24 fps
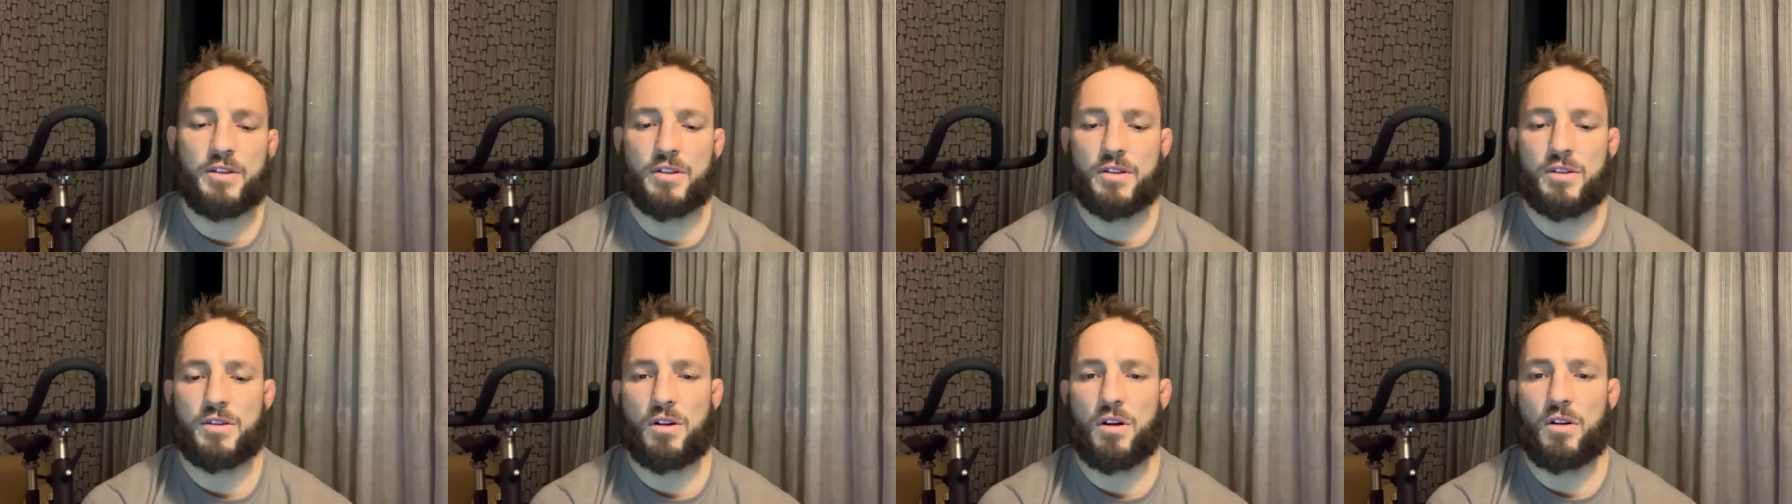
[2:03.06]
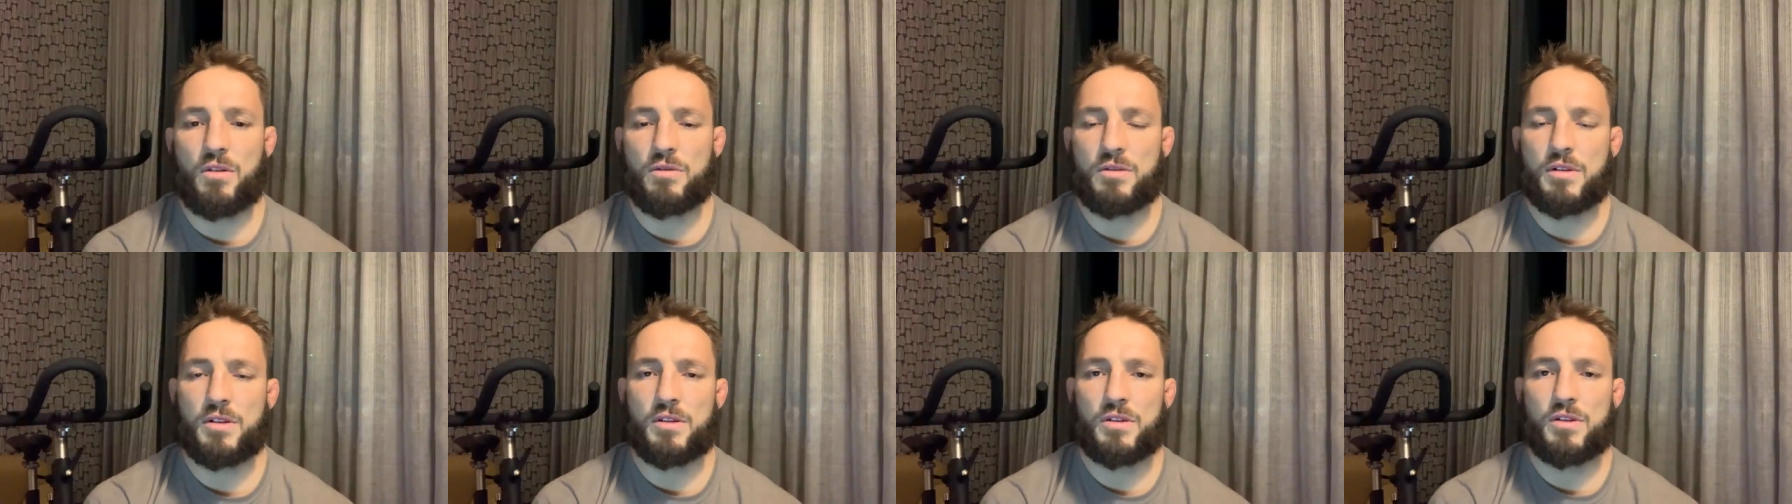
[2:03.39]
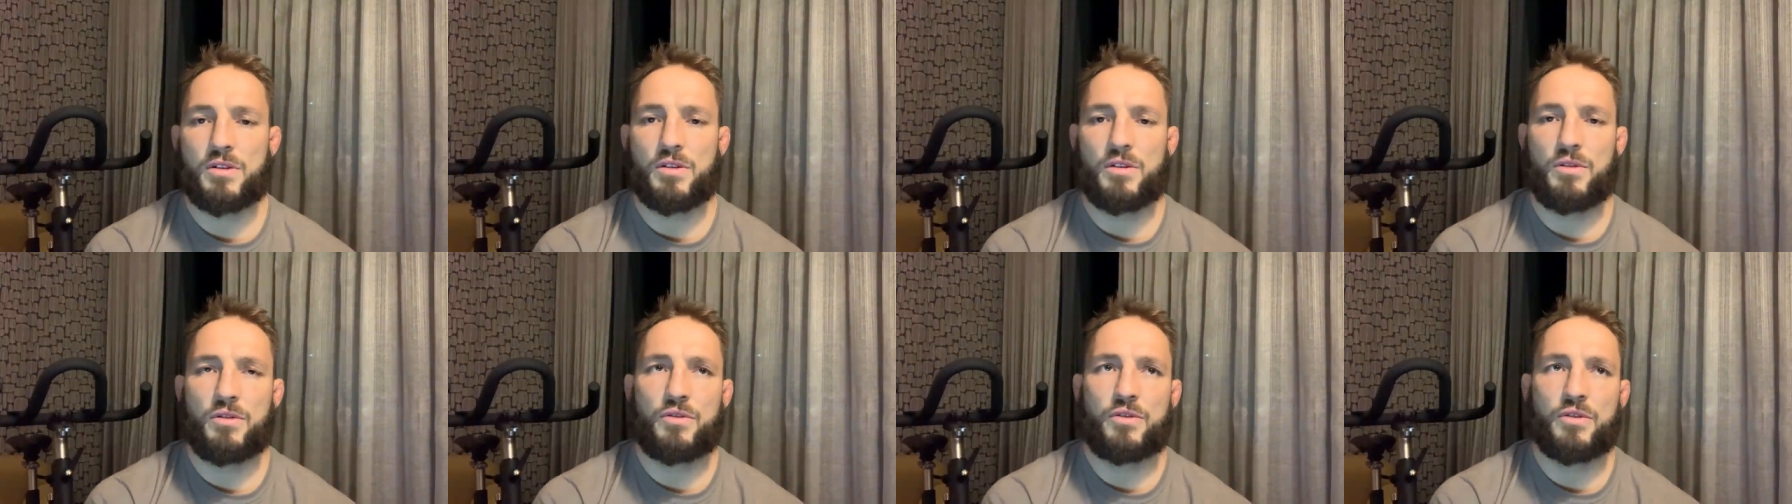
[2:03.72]
just alters,
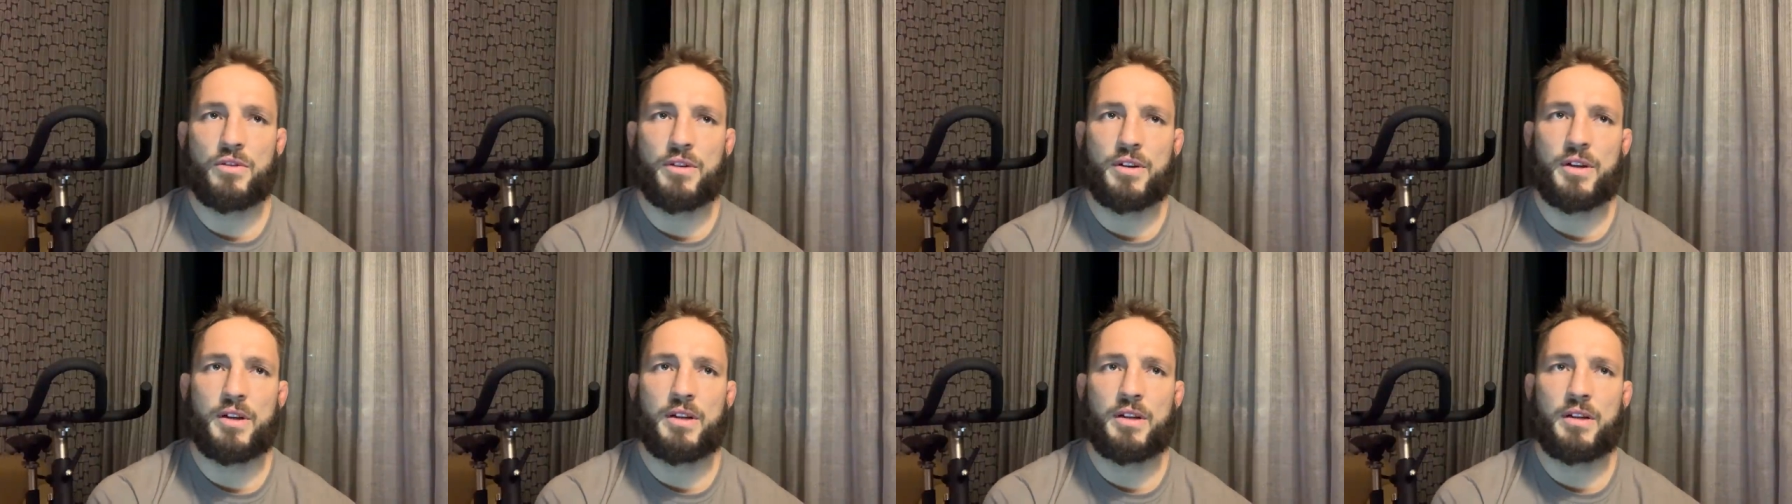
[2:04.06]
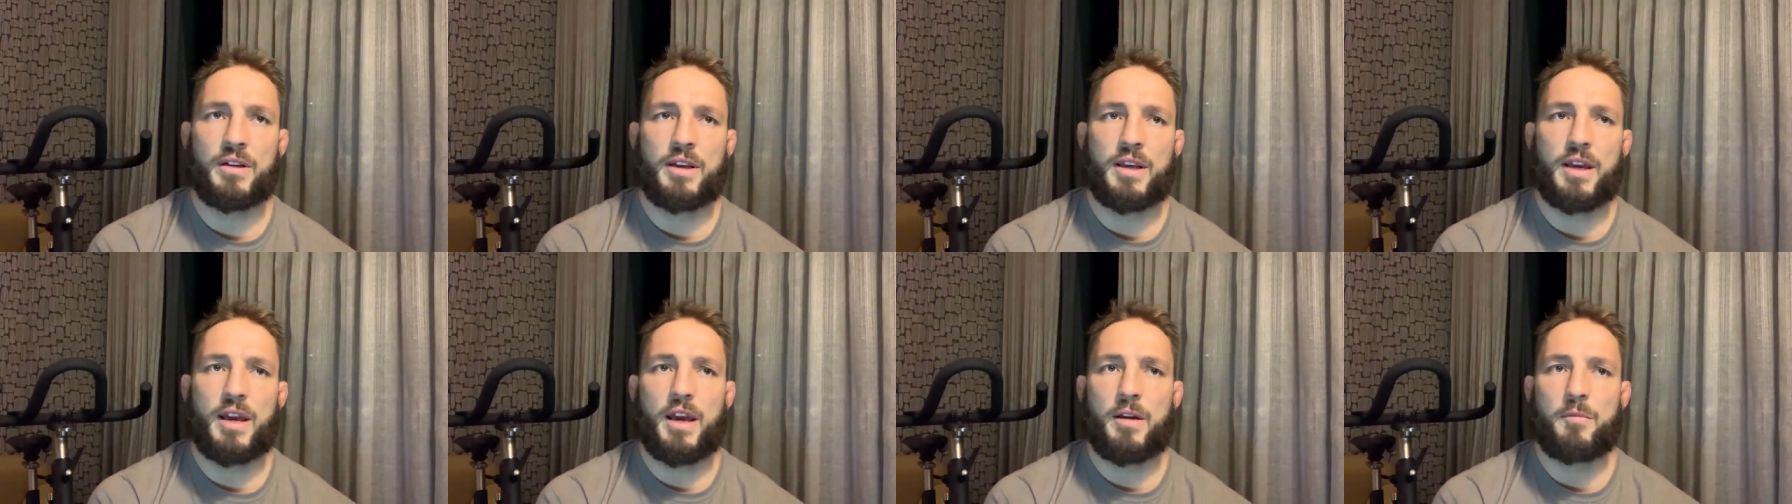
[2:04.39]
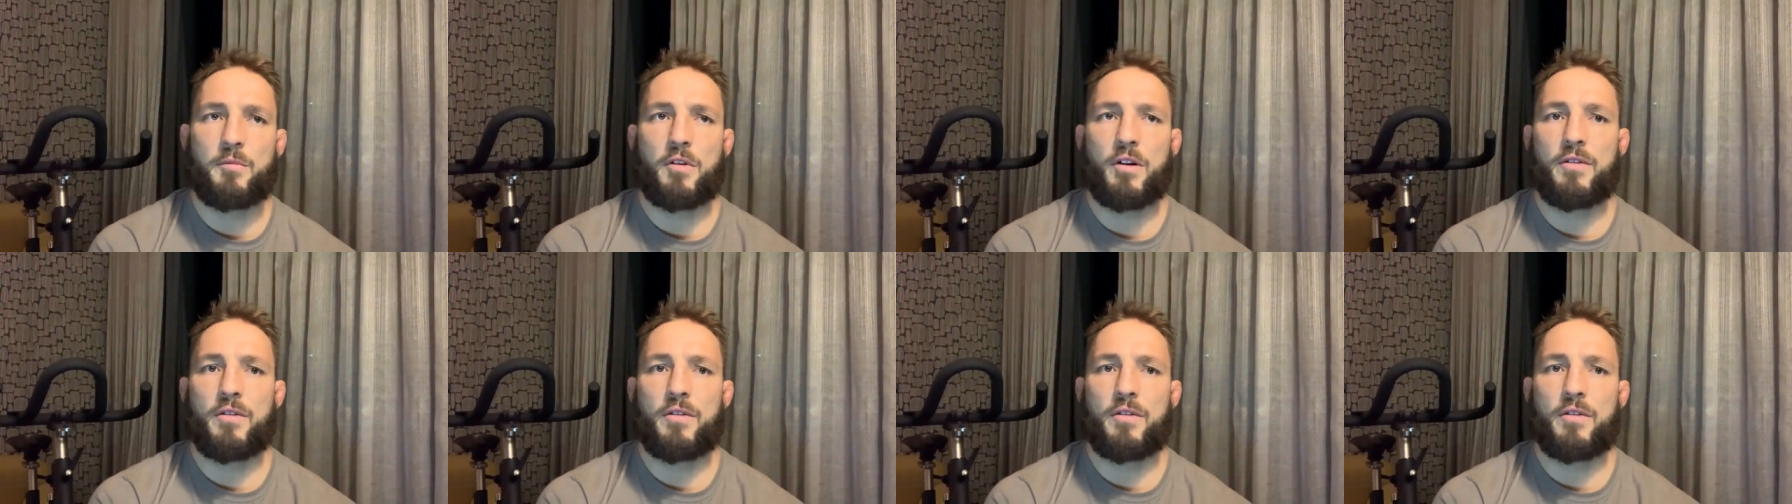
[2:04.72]
so during camp,